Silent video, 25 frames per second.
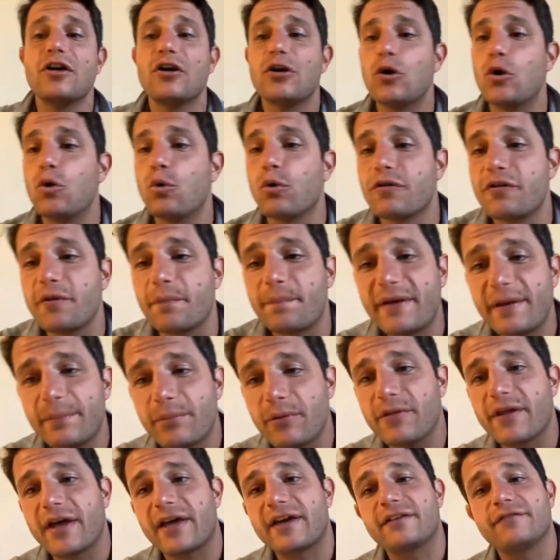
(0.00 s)
Who were the
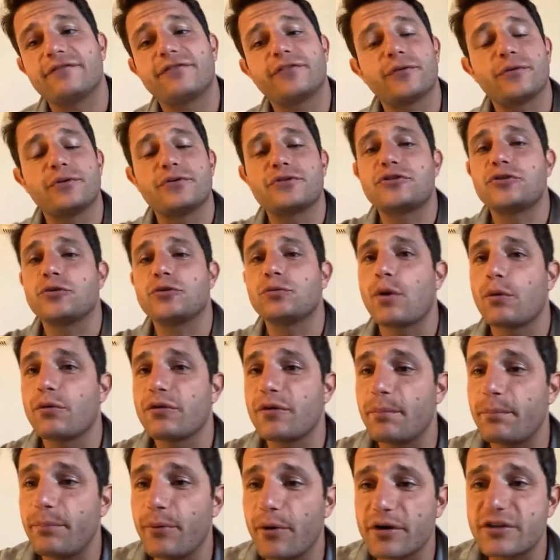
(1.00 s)
people that influenced you? What were
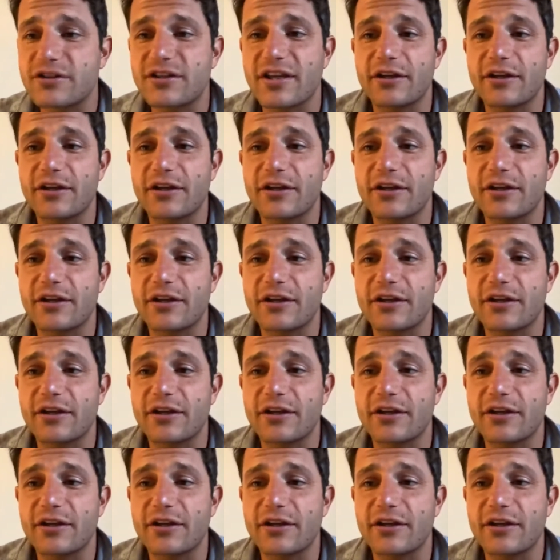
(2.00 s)
the books